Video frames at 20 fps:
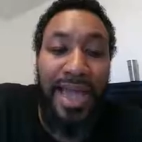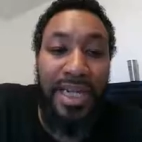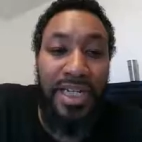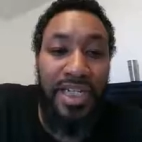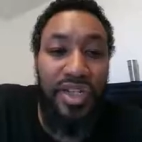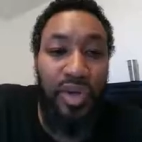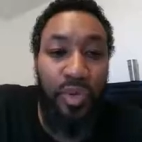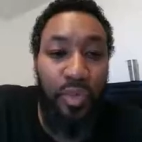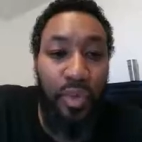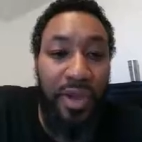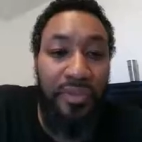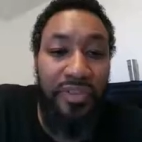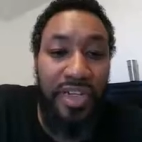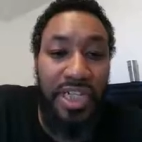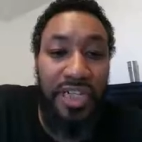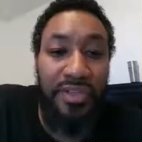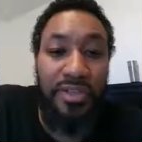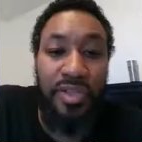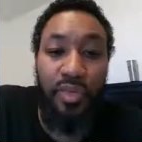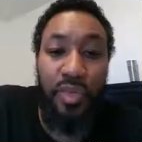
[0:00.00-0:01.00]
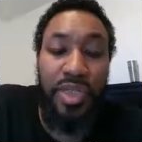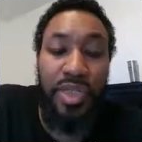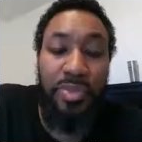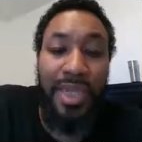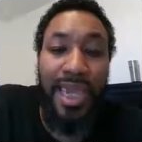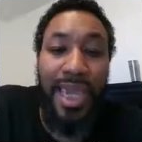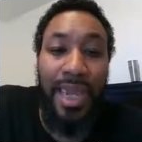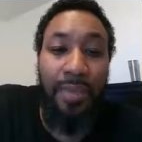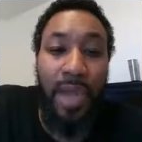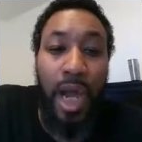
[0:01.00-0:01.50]
its derivatives, which
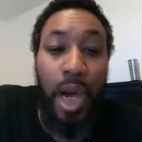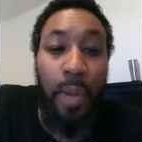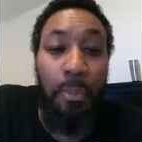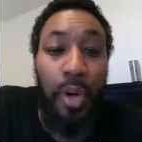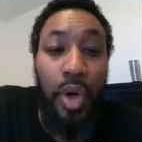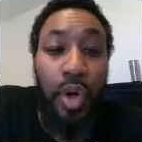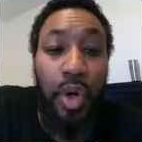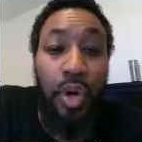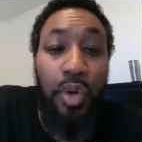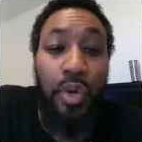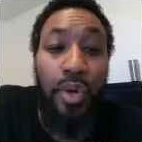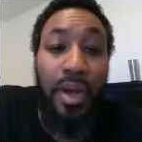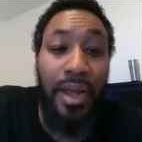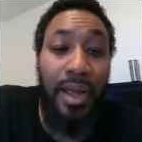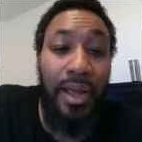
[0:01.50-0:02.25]
became abu,